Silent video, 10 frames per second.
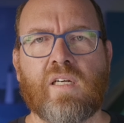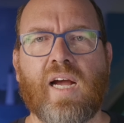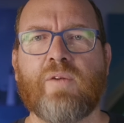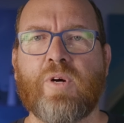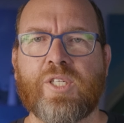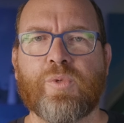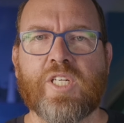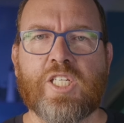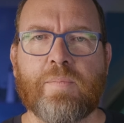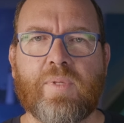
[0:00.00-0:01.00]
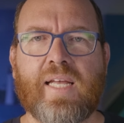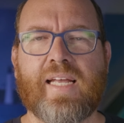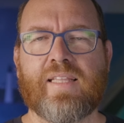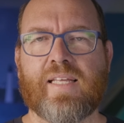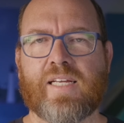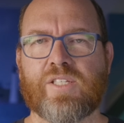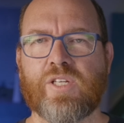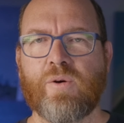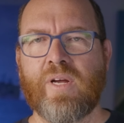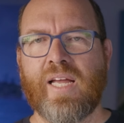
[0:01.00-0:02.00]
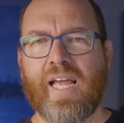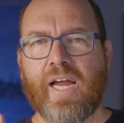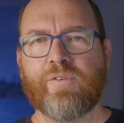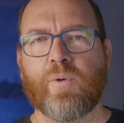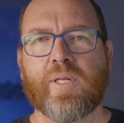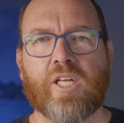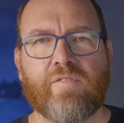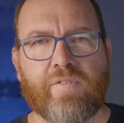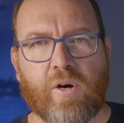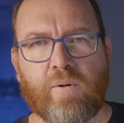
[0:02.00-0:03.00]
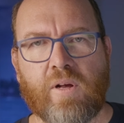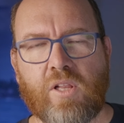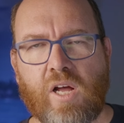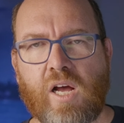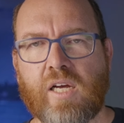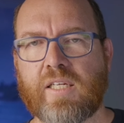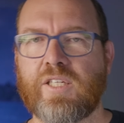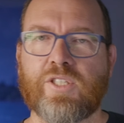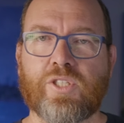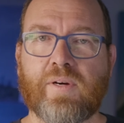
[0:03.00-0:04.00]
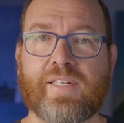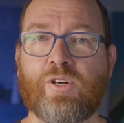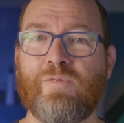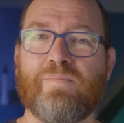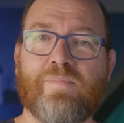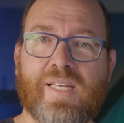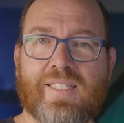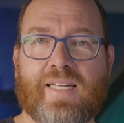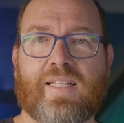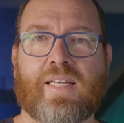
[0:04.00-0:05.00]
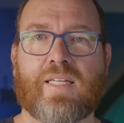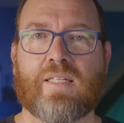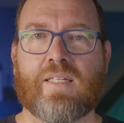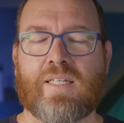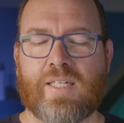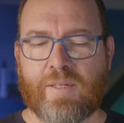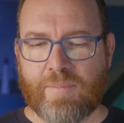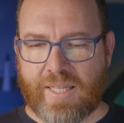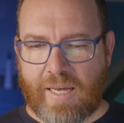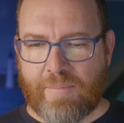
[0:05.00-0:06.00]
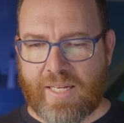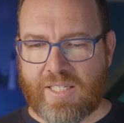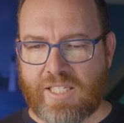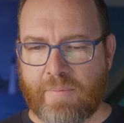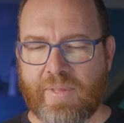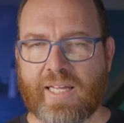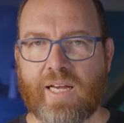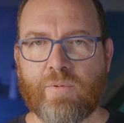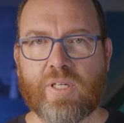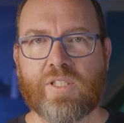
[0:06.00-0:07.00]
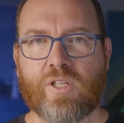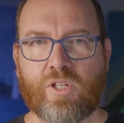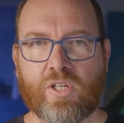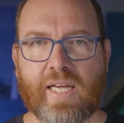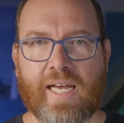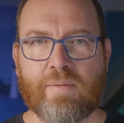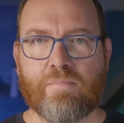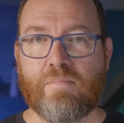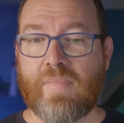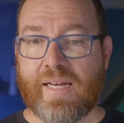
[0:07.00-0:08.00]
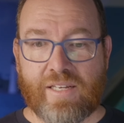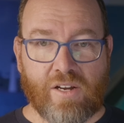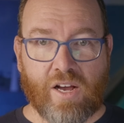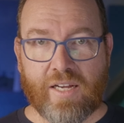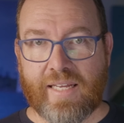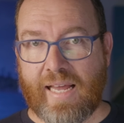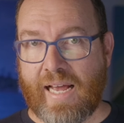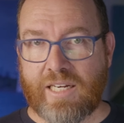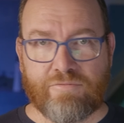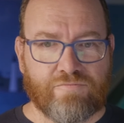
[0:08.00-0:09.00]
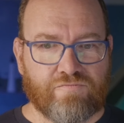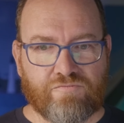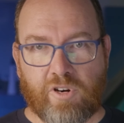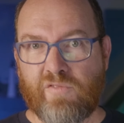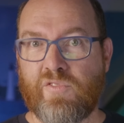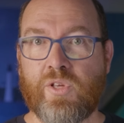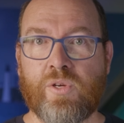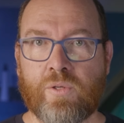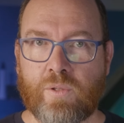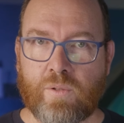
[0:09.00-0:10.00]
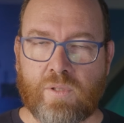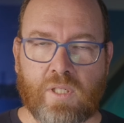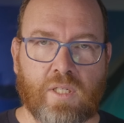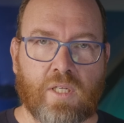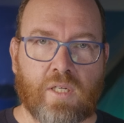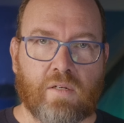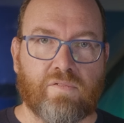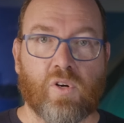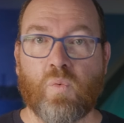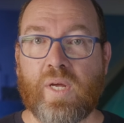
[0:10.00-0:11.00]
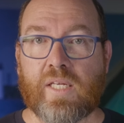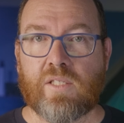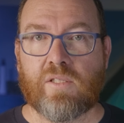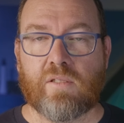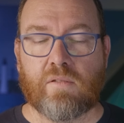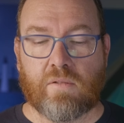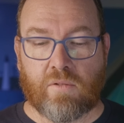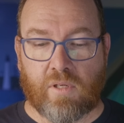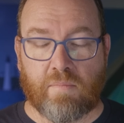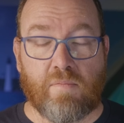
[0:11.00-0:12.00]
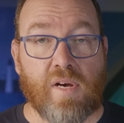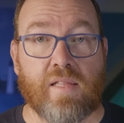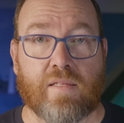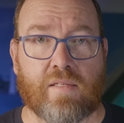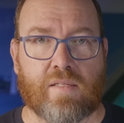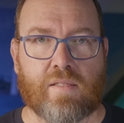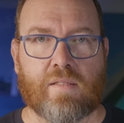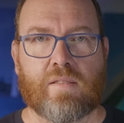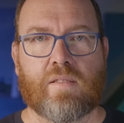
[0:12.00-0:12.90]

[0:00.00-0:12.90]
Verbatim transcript: I want to explain things so everyone can follow along and ensure I don't miss anything. But that means something I want to look at might not get reviewed for weeks or months.